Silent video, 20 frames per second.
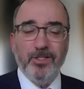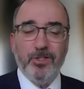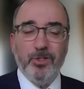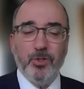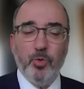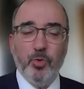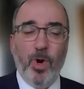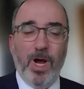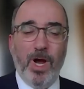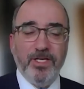
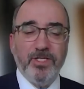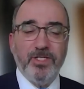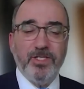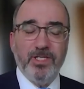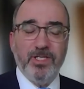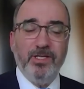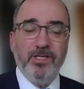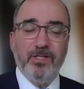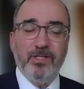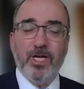twice
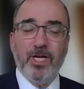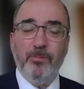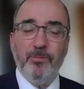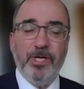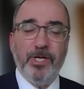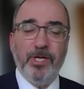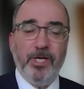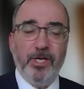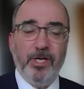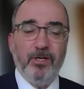in the
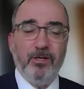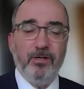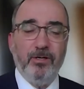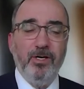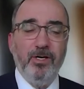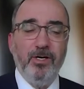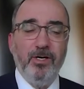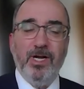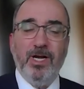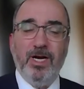coming
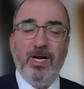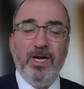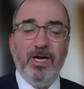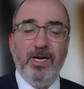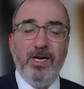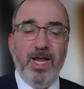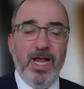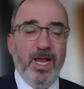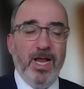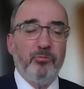year
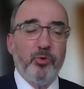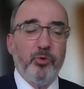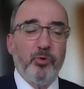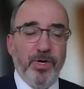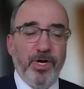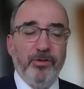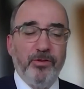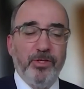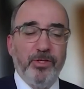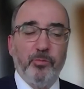and
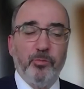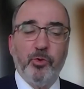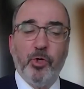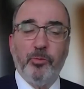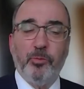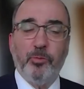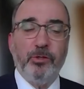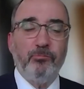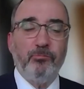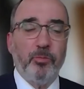prepare the
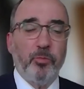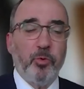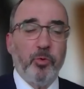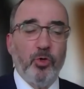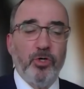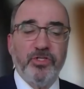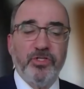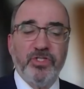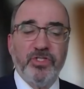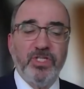appropriate
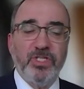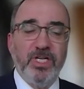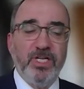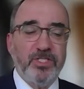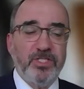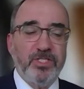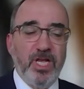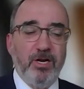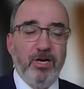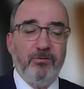reports, et
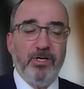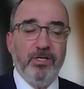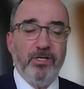cetera.